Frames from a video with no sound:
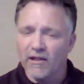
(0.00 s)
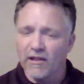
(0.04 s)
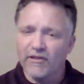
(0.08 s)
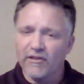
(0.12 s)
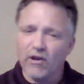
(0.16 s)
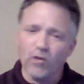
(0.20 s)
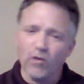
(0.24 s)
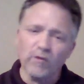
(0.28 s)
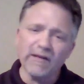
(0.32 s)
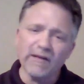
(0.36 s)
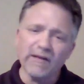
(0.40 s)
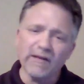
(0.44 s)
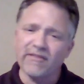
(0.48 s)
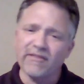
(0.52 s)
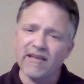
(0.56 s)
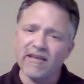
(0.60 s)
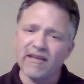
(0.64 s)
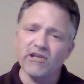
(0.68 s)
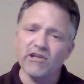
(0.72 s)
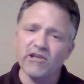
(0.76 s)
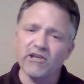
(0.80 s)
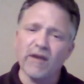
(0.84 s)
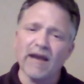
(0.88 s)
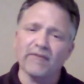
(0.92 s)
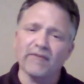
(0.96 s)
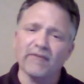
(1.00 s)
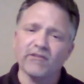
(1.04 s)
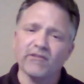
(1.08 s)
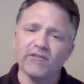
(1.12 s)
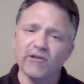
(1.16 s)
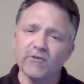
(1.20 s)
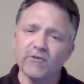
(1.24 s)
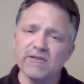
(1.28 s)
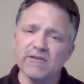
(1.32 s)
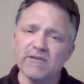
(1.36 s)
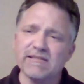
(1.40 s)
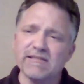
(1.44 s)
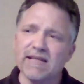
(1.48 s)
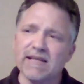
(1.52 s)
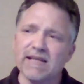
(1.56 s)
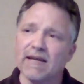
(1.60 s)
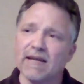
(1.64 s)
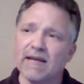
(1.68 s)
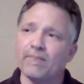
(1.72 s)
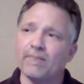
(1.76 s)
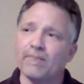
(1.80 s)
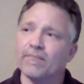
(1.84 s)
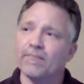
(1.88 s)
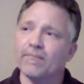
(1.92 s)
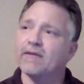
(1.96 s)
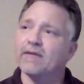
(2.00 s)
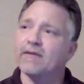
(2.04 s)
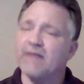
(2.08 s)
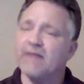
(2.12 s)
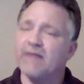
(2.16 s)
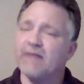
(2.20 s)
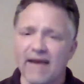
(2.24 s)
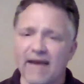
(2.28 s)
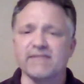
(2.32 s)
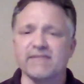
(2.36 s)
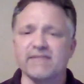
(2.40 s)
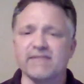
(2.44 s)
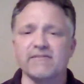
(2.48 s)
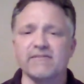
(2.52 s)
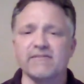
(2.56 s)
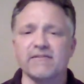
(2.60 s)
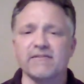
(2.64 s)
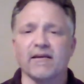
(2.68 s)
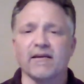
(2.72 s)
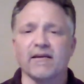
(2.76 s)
The only thing you have to do is say, yes,